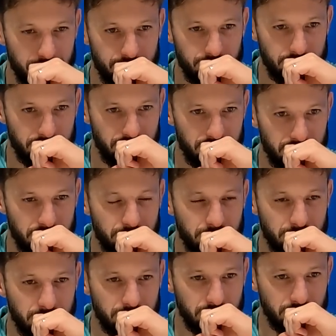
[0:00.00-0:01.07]
lots
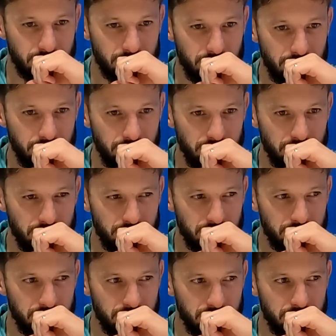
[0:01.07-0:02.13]
of phases
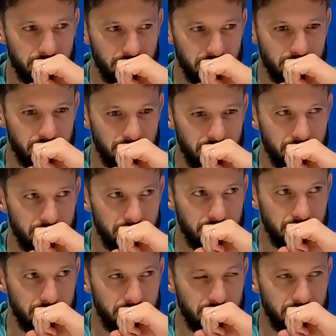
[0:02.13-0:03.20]
of play and deep
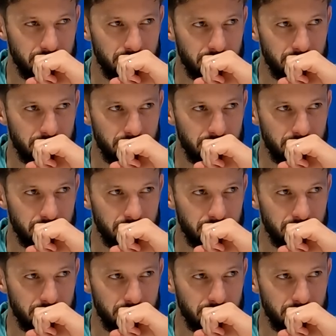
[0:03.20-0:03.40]
build-up.